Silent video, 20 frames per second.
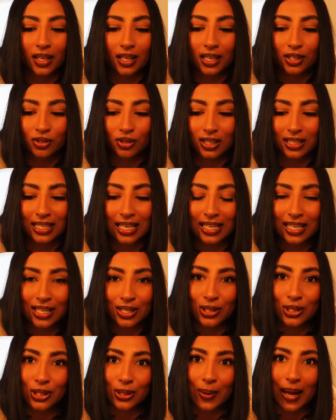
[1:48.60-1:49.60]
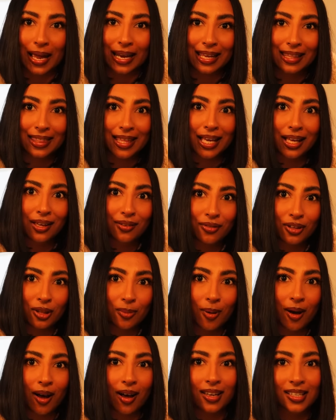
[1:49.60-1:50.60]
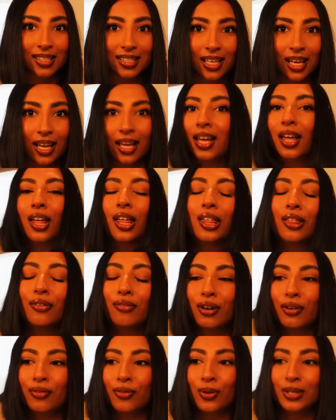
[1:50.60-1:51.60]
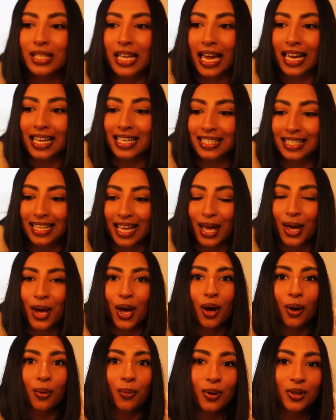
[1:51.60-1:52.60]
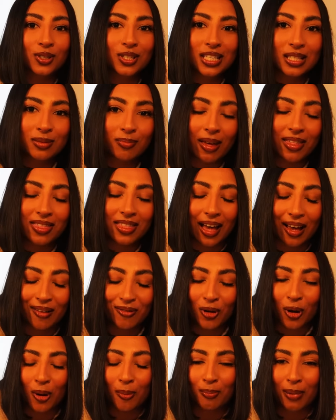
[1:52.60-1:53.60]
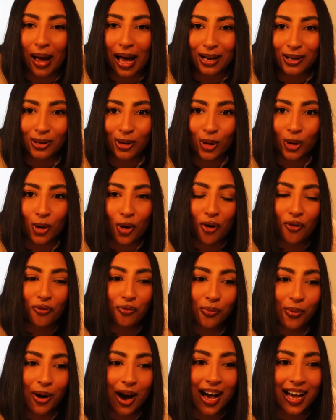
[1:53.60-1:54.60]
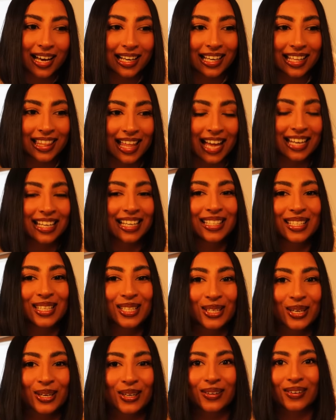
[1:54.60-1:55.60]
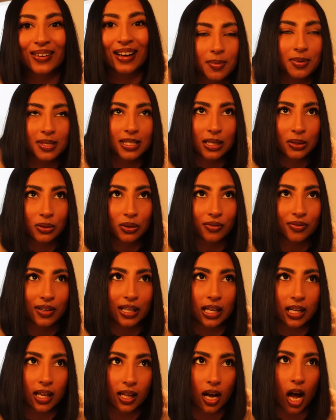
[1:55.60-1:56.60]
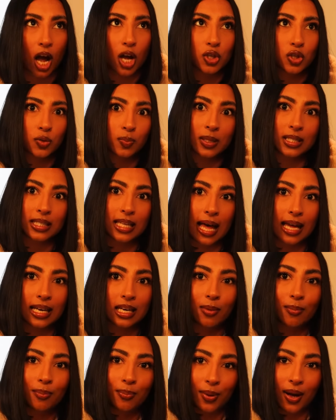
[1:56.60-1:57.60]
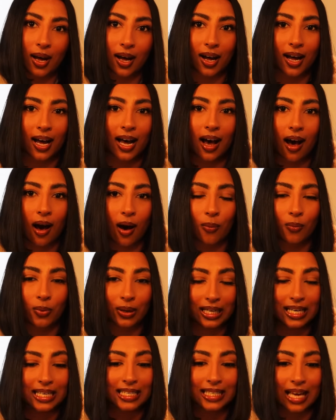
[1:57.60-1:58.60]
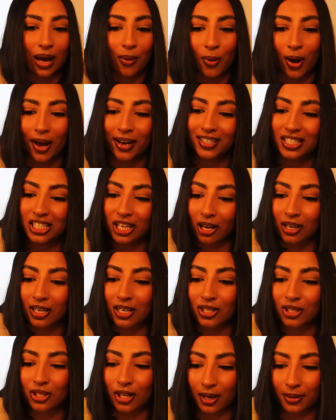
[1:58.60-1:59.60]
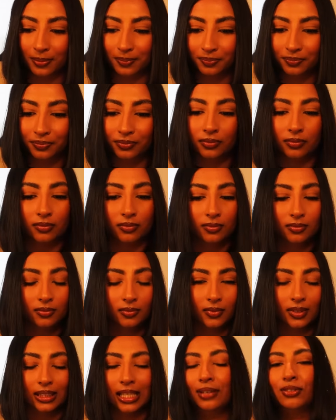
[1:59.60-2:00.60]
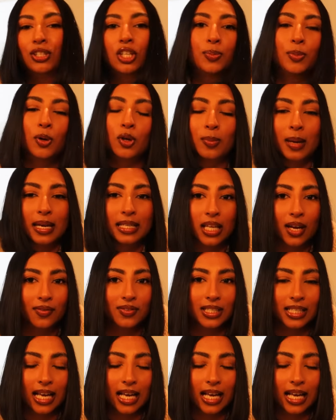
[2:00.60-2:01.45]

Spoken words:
literally didn't do anything for the past 3 or 4 days, which has meant that I've got a backlog of work that I need to do. I'm still not feeling like 100%, but we need to get work done. So I've just pulled myself